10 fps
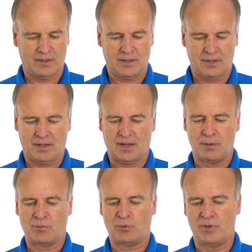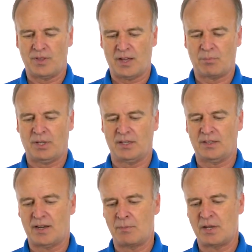It comes with that plug
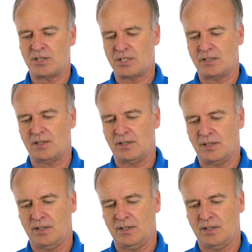that I mentioned.